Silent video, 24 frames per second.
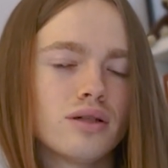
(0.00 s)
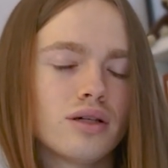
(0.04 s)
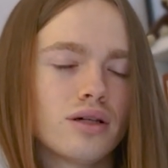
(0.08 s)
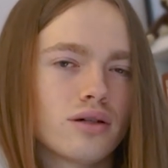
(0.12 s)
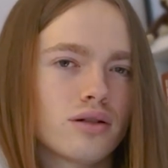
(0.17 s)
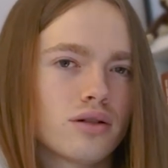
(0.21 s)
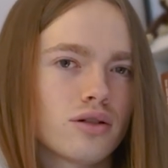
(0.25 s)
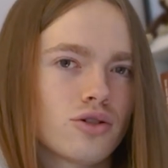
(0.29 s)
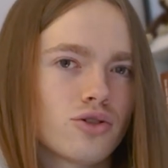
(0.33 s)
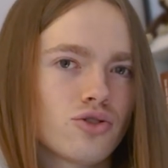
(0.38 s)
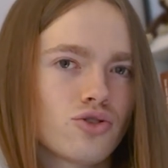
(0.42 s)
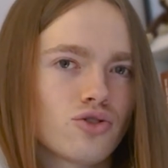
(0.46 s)

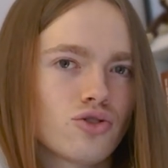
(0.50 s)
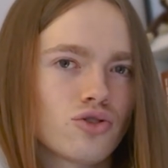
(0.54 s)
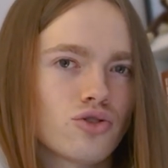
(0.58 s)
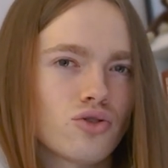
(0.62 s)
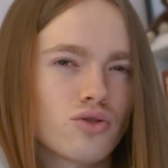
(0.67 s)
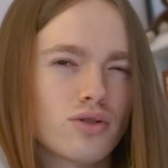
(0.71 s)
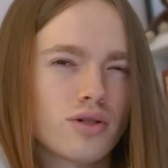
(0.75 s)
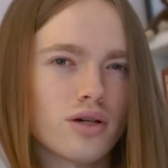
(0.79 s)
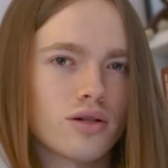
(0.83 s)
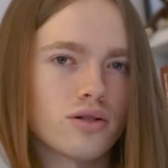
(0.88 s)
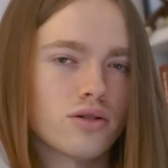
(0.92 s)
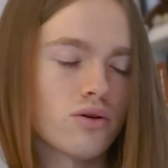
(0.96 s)
English to
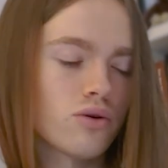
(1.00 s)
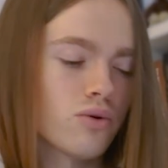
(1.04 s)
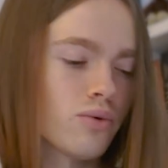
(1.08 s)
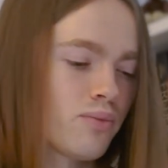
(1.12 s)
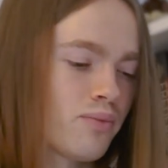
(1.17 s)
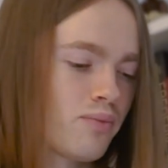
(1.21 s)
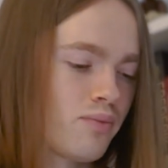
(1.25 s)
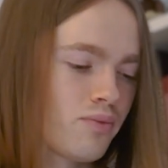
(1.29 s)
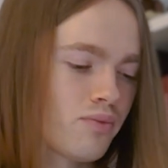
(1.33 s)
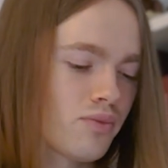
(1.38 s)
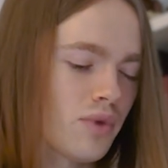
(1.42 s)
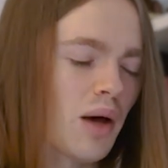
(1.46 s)
say so.
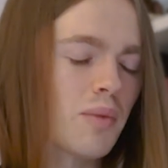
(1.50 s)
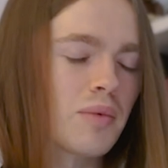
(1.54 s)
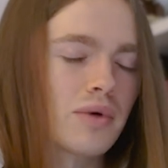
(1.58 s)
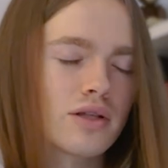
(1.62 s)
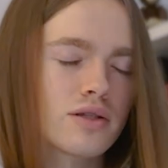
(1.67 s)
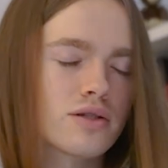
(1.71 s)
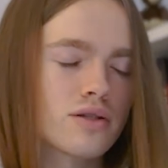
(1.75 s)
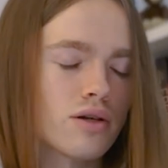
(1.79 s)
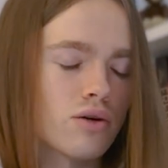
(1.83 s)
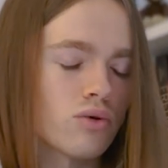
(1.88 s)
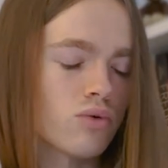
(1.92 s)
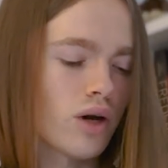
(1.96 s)
I mean,
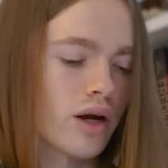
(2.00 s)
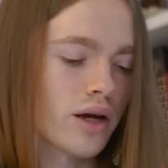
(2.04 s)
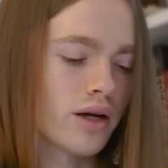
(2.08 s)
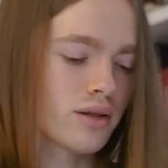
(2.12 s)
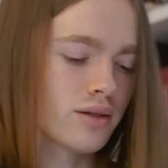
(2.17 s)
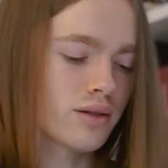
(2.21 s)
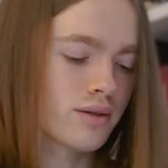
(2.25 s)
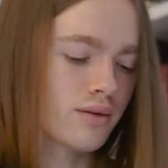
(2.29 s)
it's not right